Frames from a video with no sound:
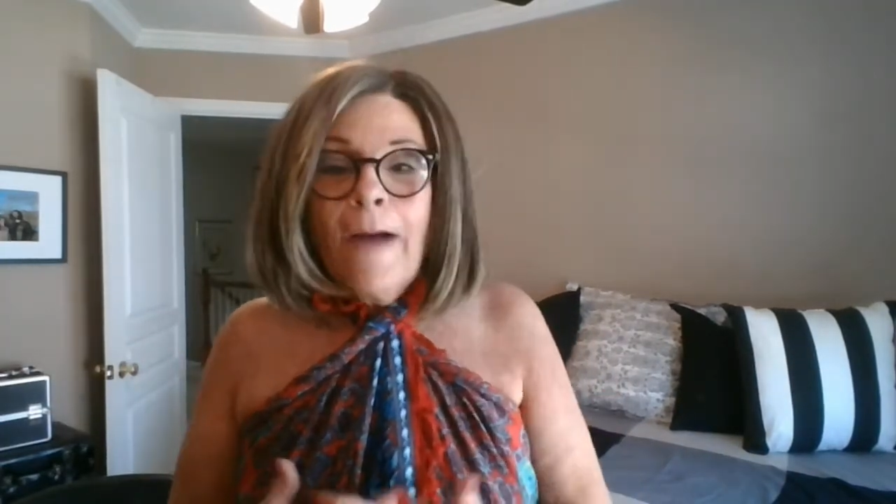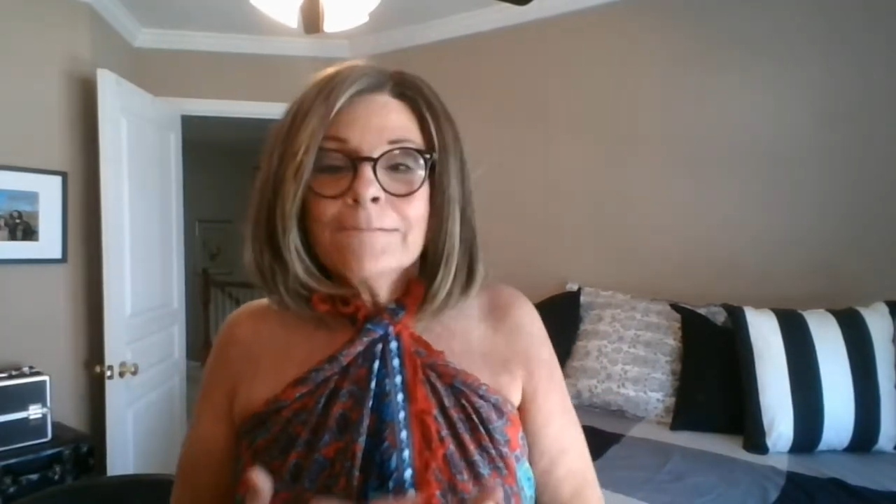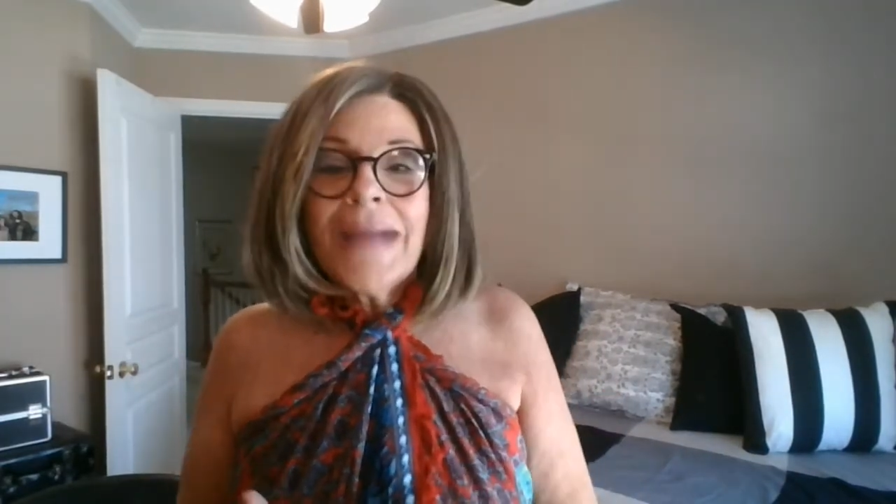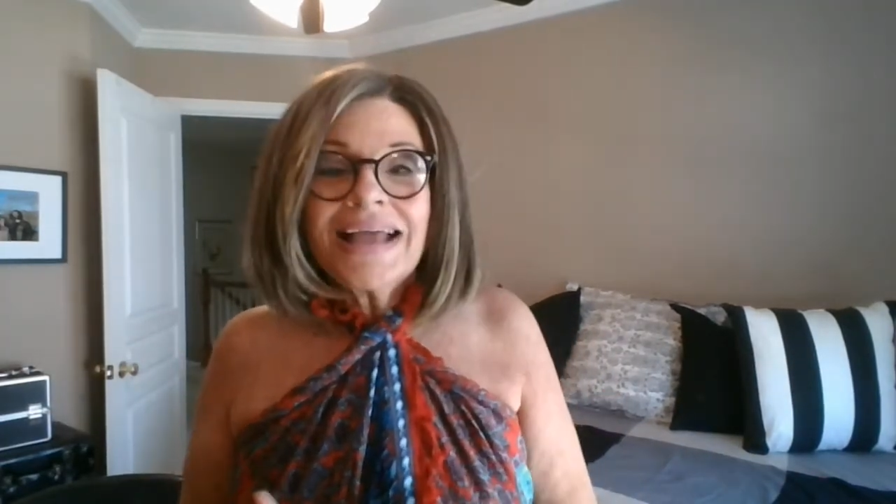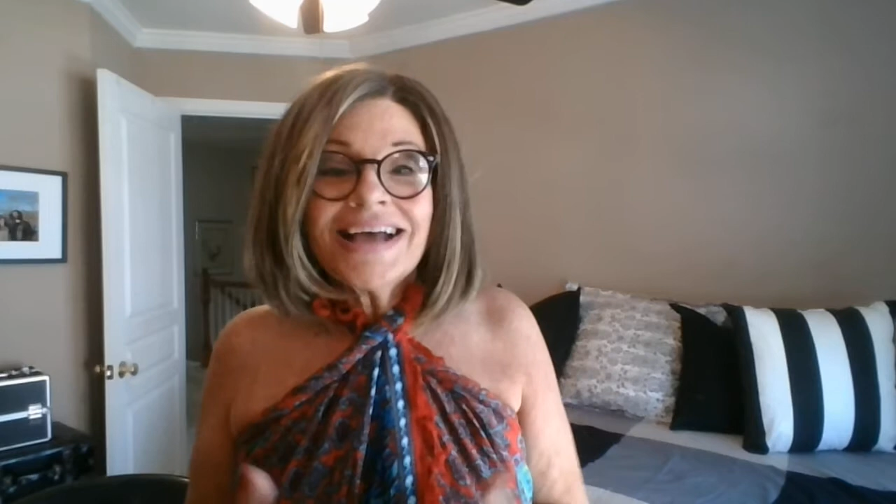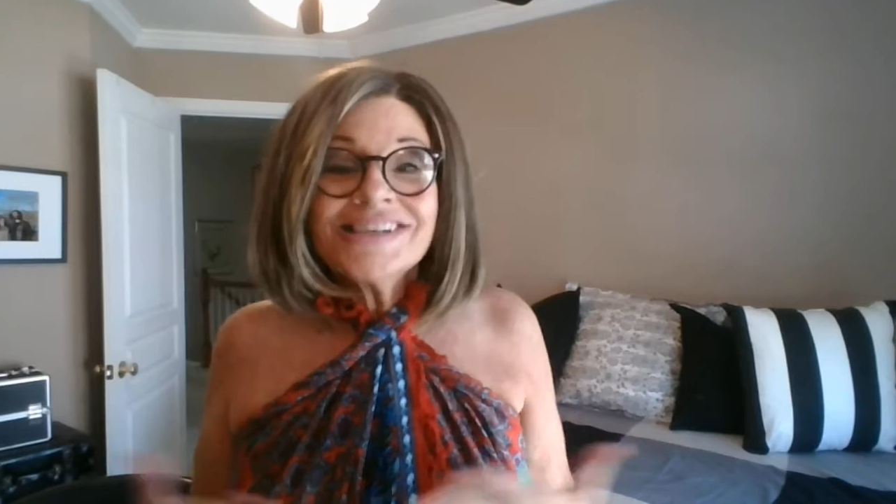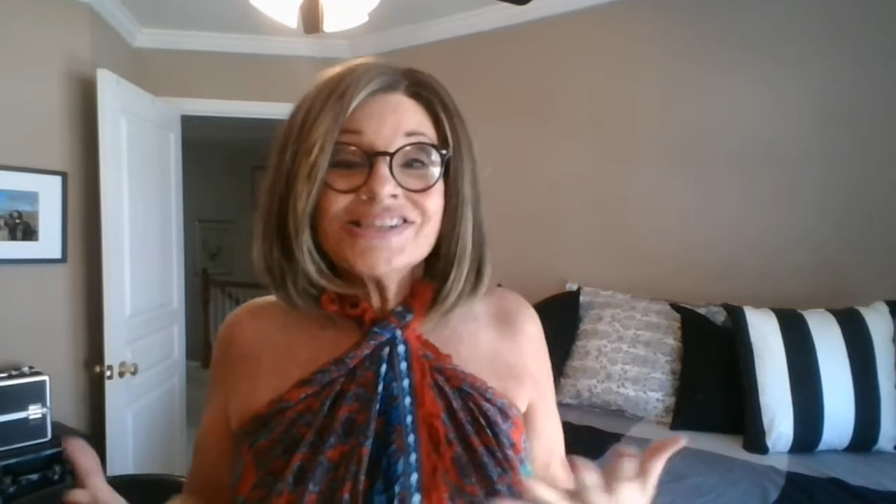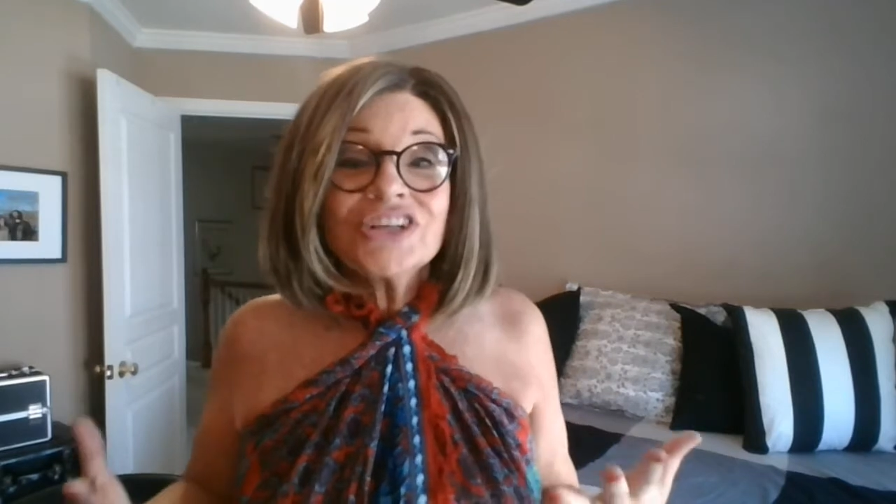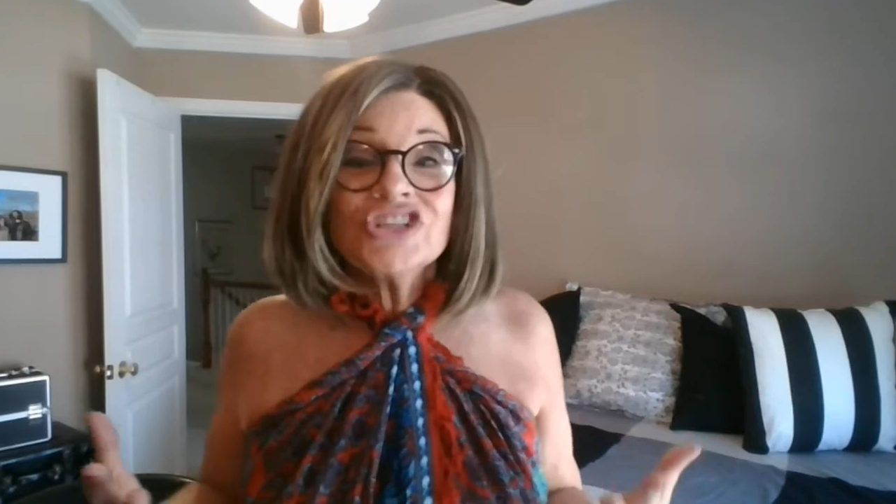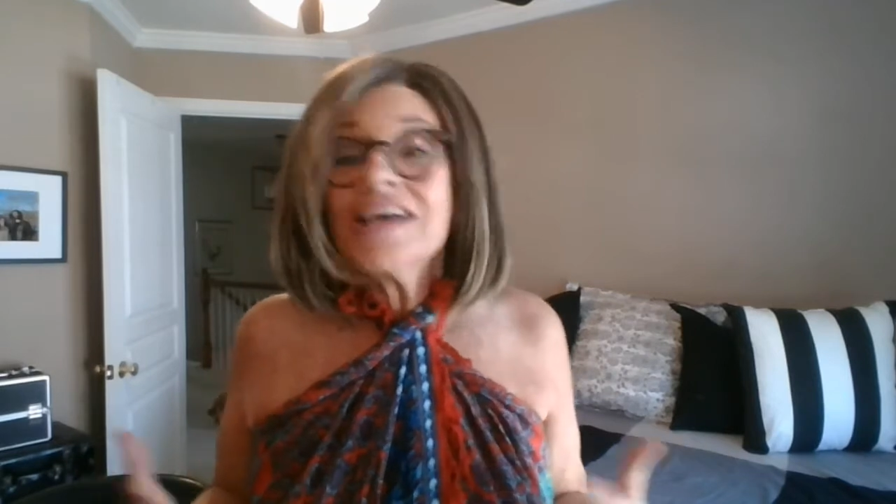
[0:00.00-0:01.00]
might I
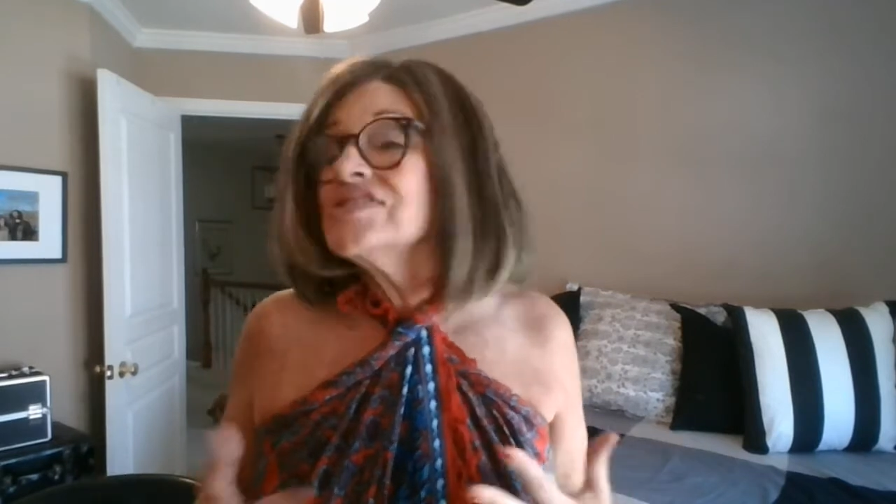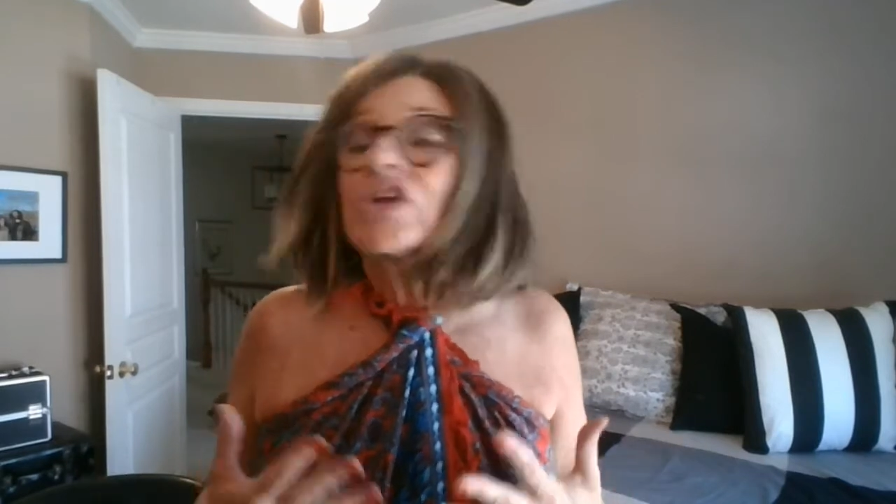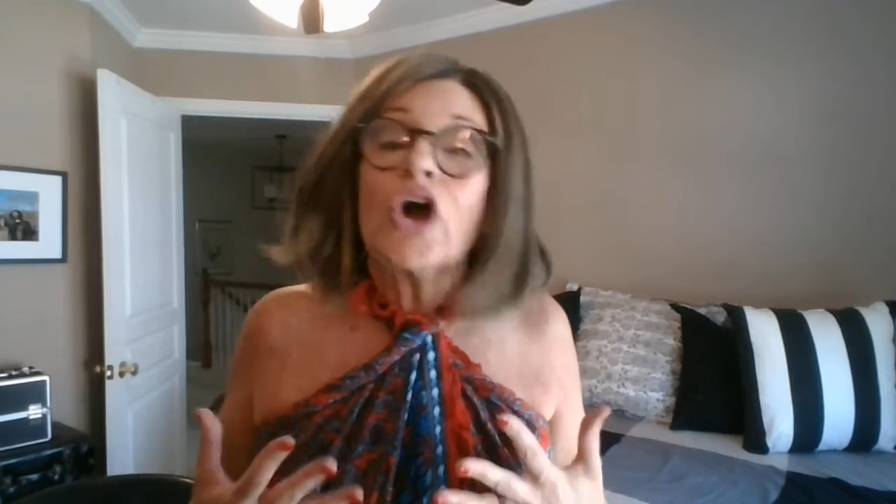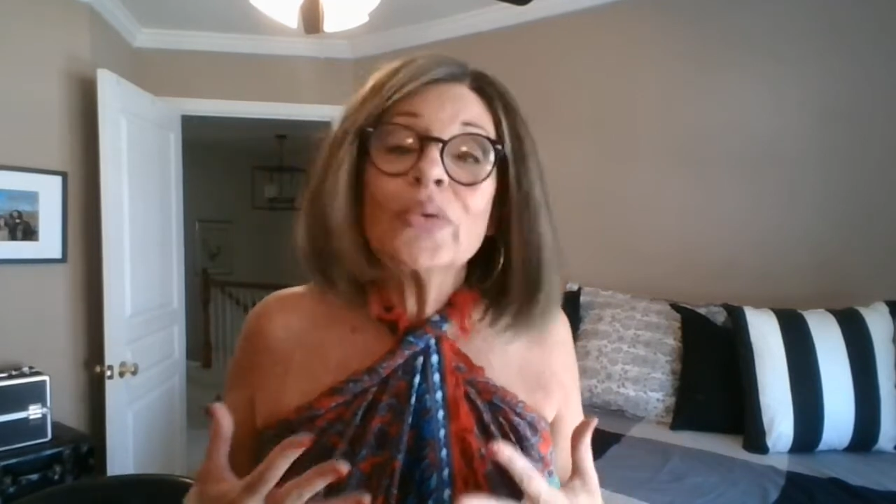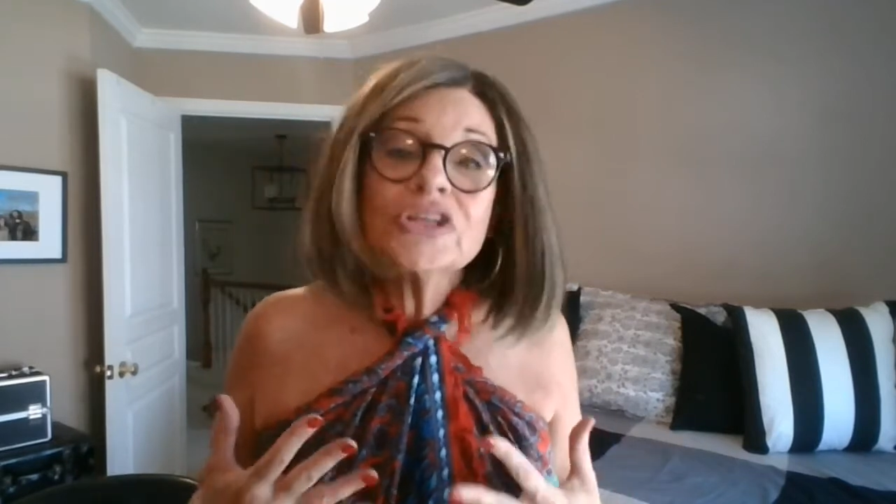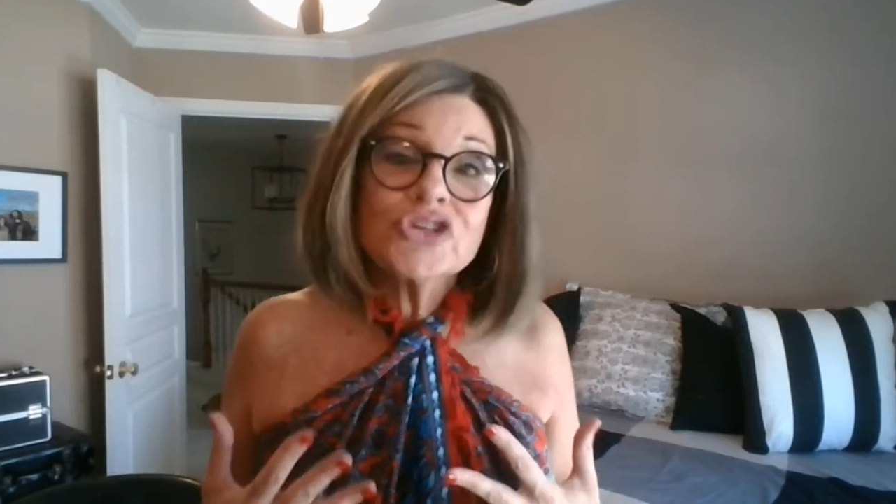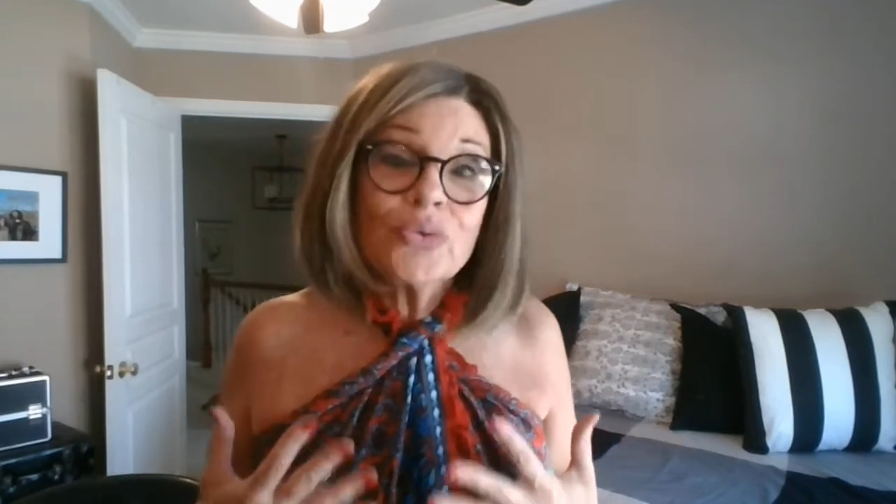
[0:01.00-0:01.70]
suggest going